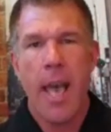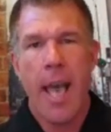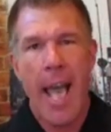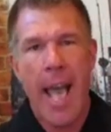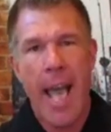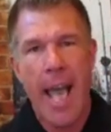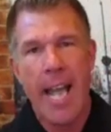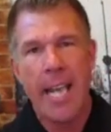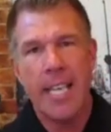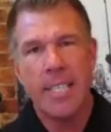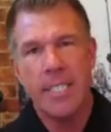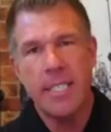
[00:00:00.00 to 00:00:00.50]

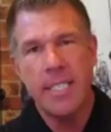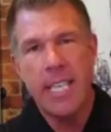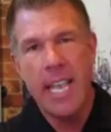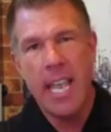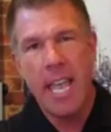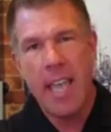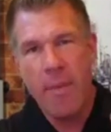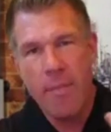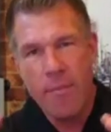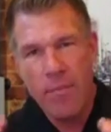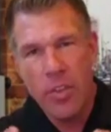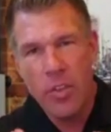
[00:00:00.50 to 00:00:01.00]
As the
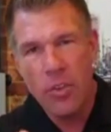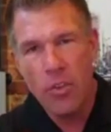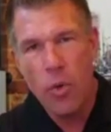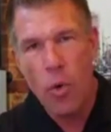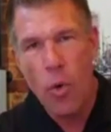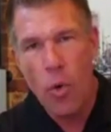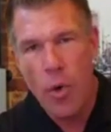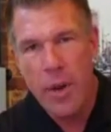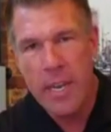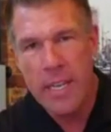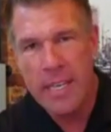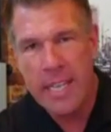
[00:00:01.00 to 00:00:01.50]

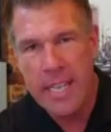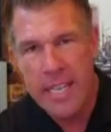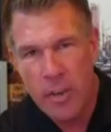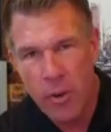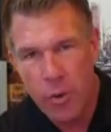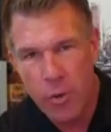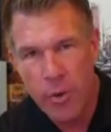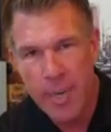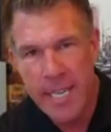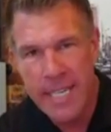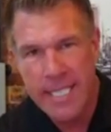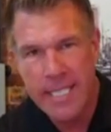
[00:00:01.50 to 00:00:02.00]
inventory
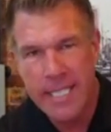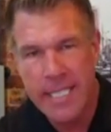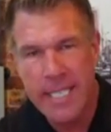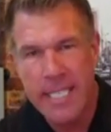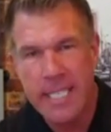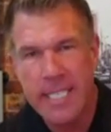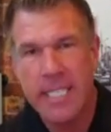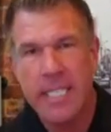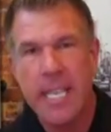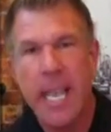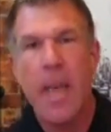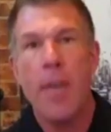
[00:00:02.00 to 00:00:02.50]

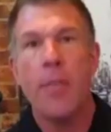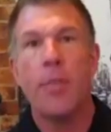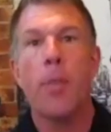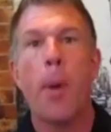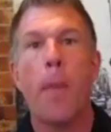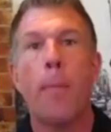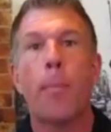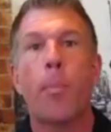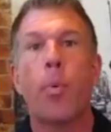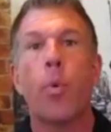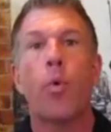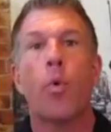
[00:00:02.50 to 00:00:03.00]
decreases,
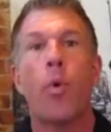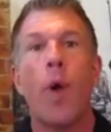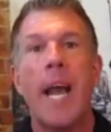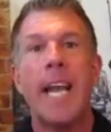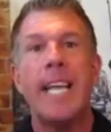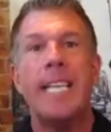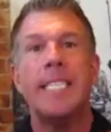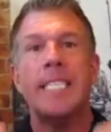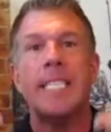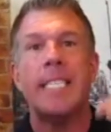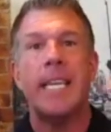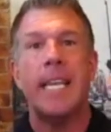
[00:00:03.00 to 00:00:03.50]
the
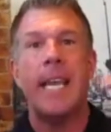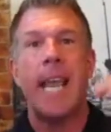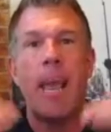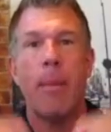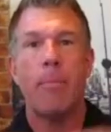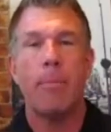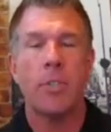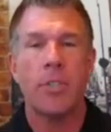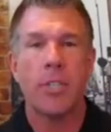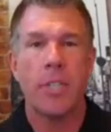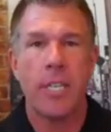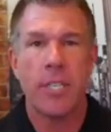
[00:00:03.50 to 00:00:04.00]
price
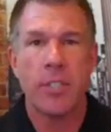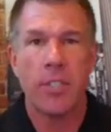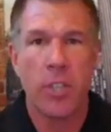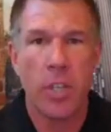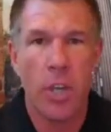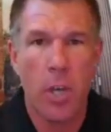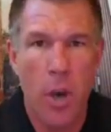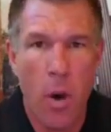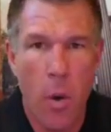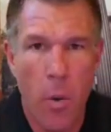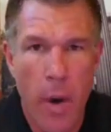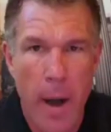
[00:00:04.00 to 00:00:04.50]
enables us to
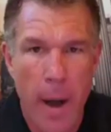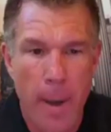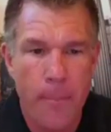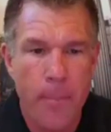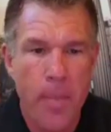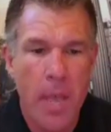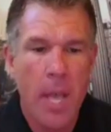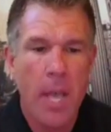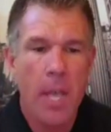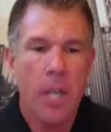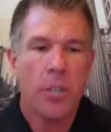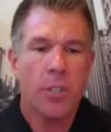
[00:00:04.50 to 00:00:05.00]
go up.